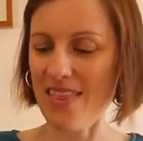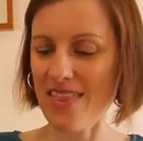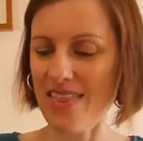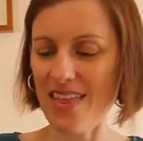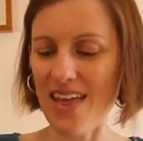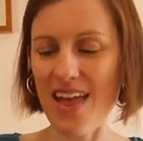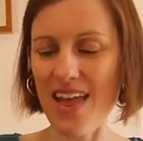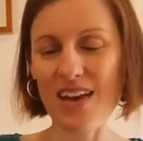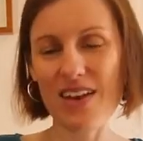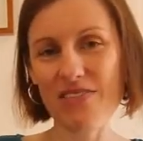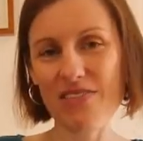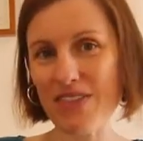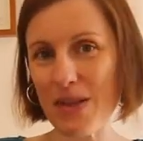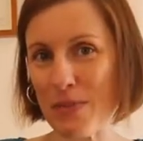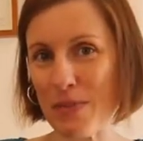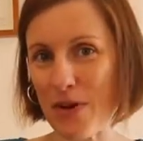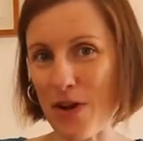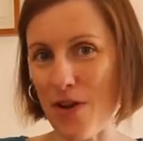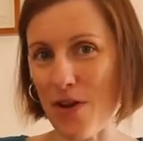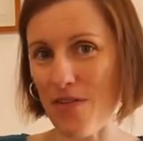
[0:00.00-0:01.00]
then
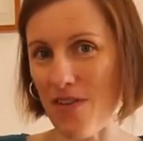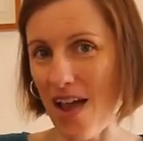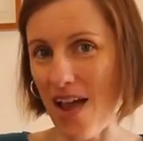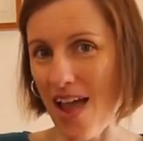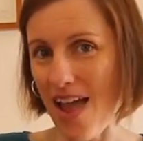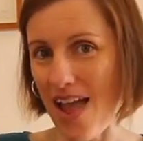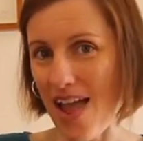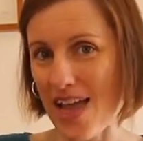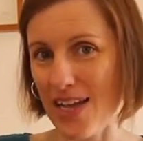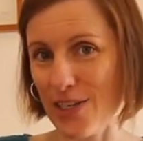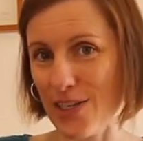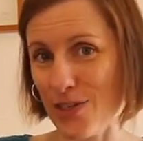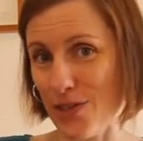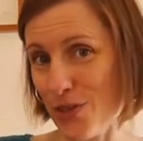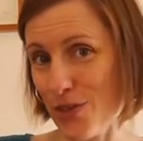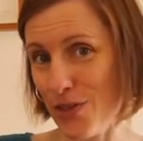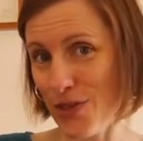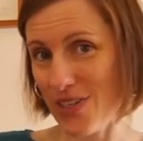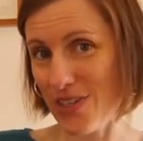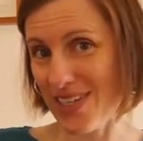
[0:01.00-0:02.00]
flip it over and do
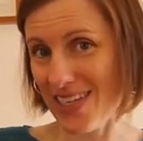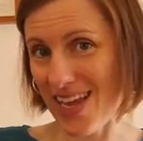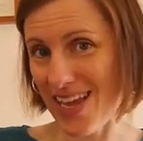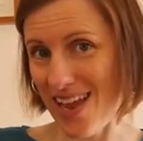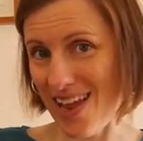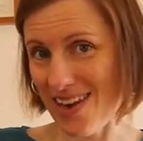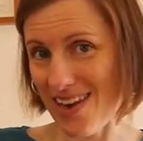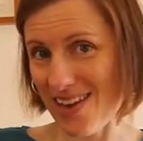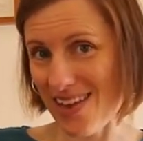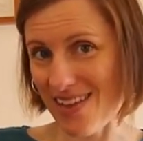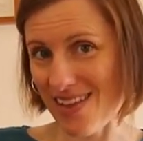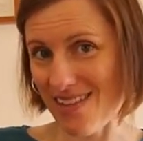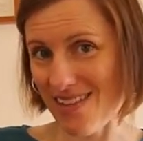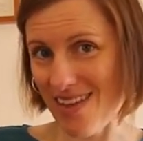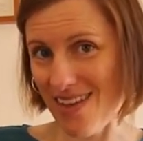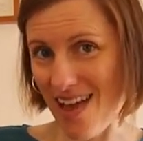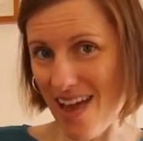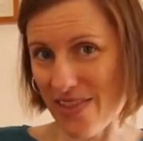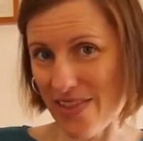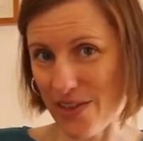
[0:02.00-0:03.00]
your 10 in
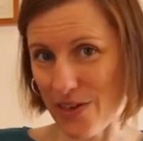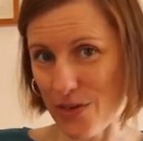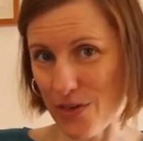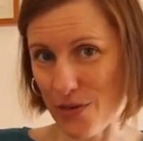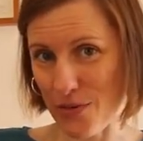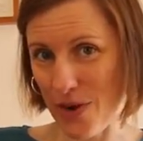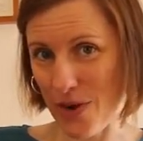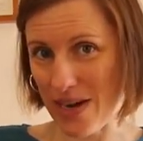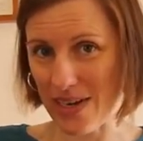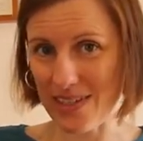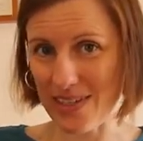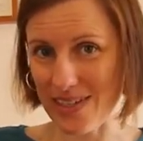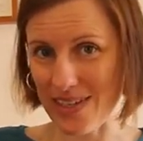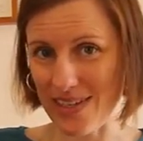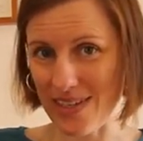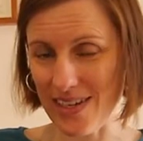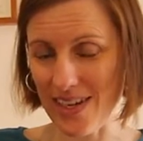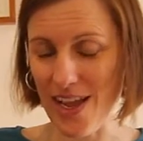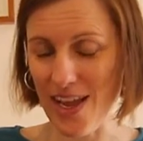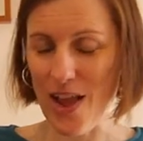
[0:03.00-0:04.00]
the other
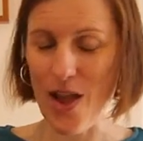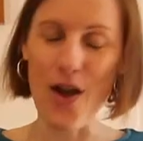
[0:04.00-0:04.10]
direction.